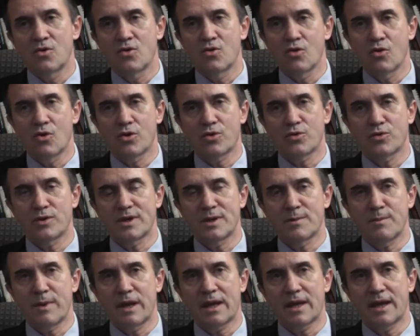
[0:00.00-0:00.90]
or
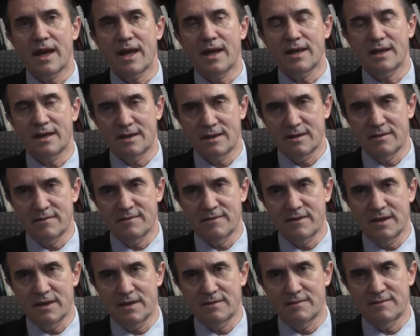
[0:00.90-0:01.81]
with a mechanical
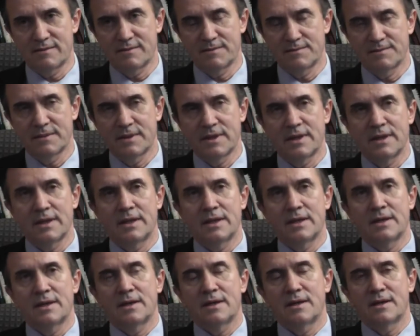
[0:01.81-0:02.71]

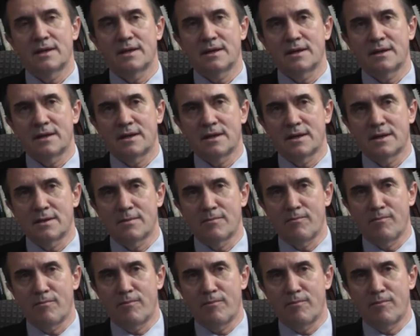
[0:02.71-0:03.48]
valve.